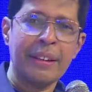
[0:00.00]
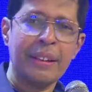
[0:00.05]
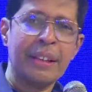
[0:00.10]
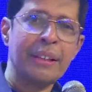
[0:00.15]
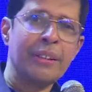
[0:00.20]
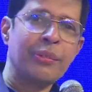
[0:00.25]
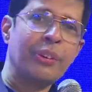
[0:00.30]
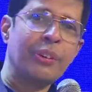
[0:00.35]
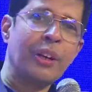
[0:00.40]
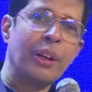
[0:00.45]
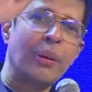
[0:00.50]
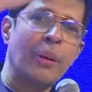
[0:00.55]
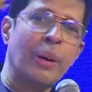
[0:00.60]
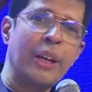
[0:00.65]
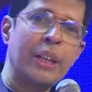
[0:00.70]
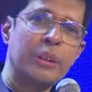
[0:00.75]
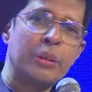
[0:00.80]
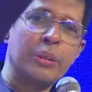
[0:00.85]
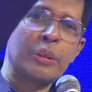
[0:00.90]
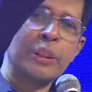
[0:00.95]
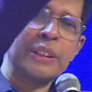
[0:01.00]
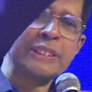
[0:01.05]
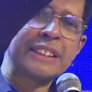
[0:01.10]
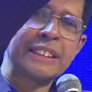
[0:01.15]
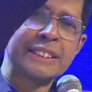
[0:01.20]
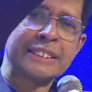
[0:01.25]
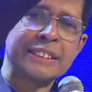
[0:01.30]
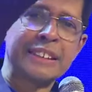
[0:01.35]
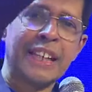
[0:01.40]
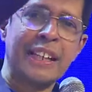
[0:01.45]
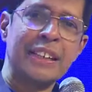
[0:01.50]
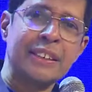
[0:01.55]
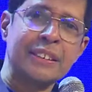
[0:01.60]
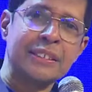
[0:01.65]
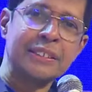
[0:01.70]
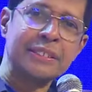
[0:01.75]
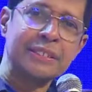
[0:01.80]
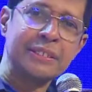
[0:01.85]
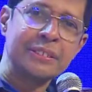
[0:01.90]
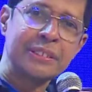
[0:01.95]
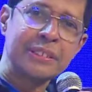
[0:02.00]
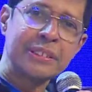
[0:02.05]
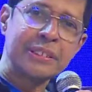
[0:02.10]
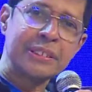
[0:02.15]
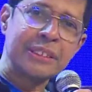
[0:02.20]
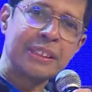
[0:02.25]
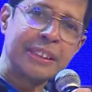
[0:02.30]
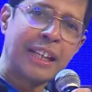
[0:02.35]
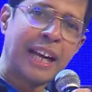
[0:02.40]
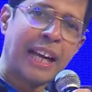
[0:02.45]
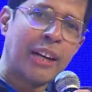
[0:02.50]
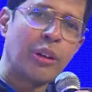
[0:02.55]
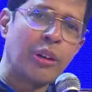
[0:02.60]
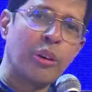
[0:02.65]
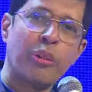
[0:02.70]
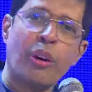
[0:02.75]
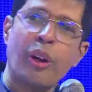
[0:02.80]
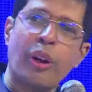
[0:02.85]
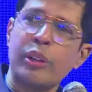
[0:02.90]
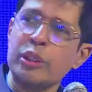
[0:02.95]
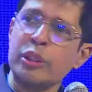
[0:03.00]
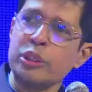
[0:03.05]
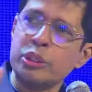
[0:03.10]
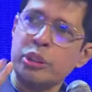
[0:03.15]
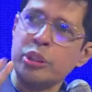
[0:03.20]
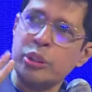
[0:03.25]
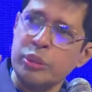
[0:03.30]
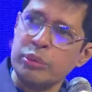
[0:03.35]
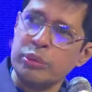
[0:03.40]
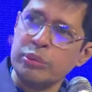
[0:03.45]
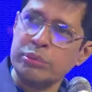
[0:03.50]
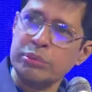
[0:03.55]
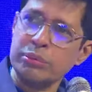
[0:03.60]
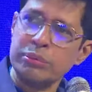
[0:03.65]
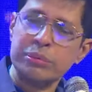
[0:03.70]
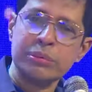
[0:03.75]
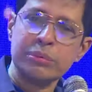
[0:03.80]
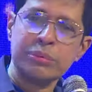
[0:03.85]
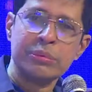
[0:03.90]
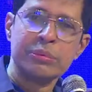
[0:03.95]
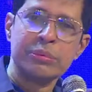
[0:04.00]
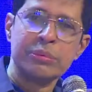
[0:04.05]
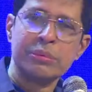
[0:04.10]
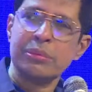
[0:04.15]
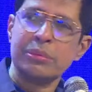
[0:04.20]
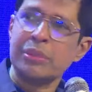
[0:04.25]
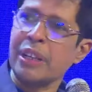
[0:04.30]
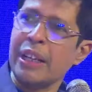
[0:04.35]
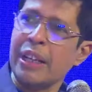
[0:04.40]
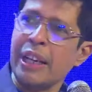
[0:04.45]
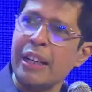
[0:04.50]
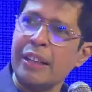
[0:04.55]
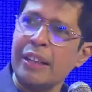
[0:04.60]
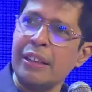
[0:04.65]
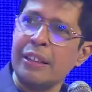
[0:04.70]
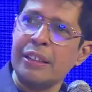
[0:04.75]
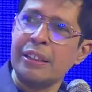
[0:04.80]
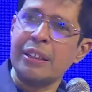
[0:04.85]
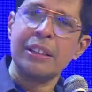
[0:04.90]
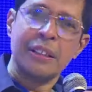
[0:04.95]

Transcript: If you are going towards the sun, the shadow follows you. Correct?